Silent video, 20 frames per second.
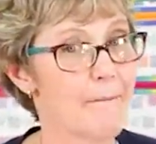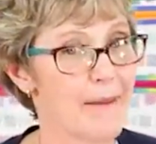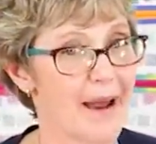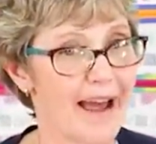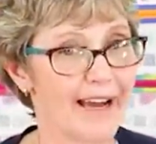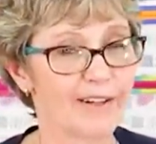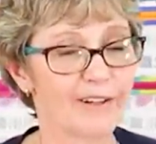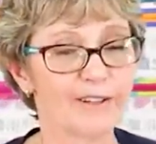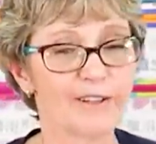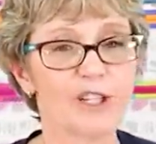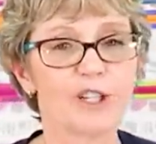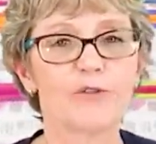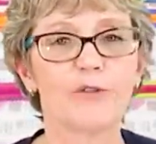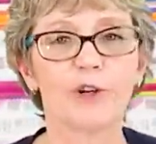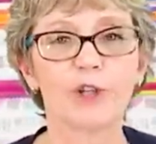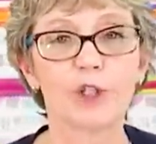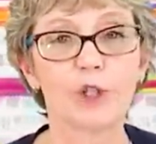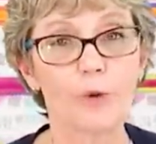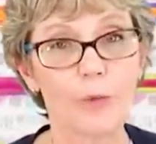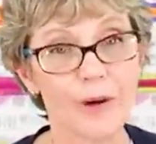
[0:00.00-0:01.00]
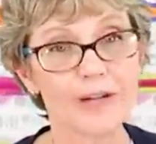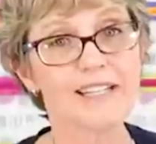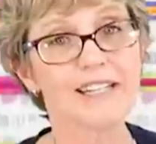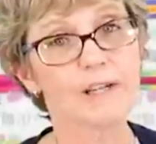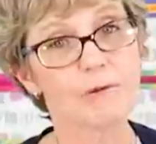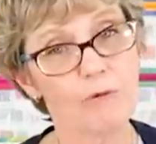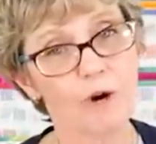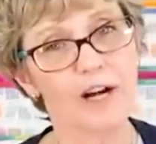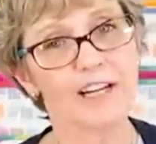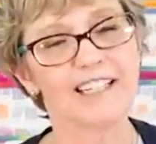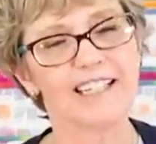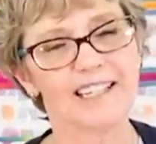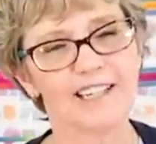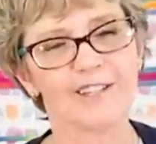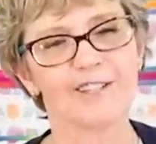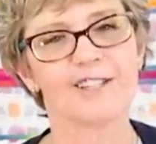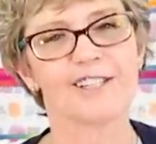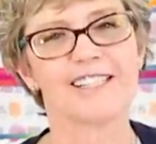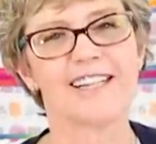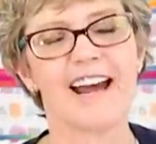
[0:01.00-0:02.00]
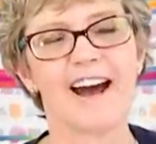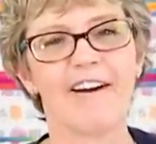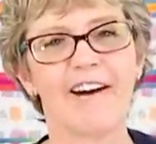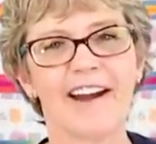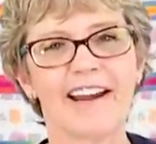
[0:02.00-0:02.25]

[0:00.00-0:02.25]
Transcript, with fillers: patterns for twenty-one years now.